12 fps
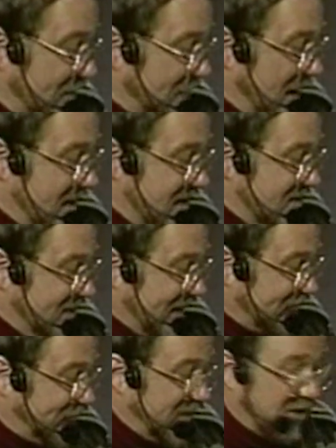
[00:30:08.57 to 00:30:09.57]
my
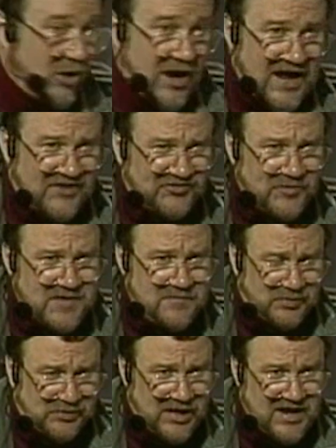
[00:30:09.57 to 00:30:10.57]
index finger has to be
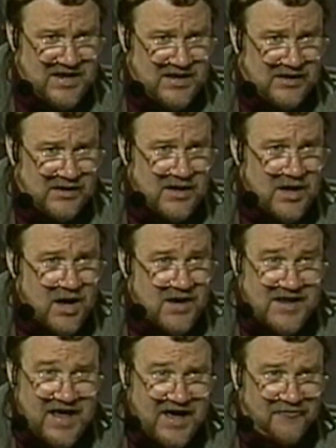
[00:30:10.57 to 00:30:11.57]
playing
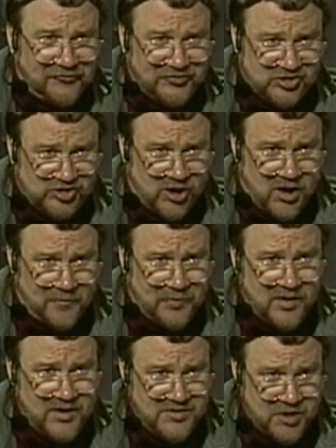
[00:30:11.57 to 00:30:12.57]
an F sharp
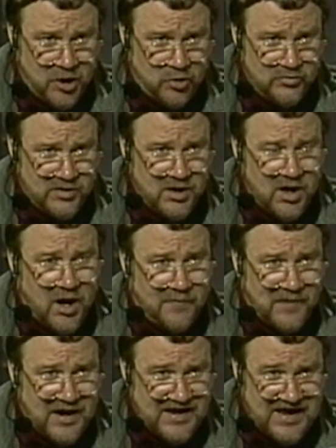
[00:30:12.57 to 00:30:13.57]
note on
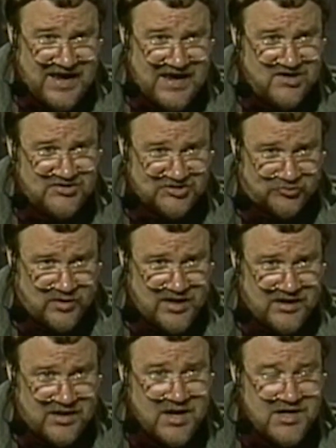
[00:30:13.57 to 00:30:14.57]
my A
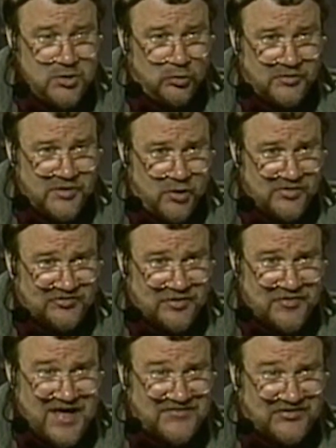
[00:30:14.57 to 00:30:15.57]
string, you will notice
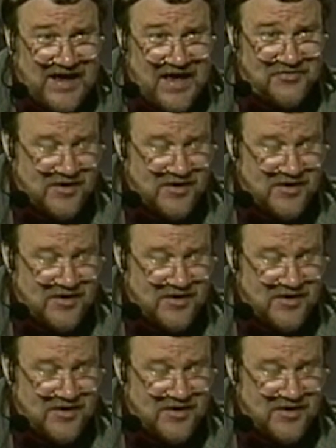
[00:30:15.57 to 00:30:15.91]
that that's at the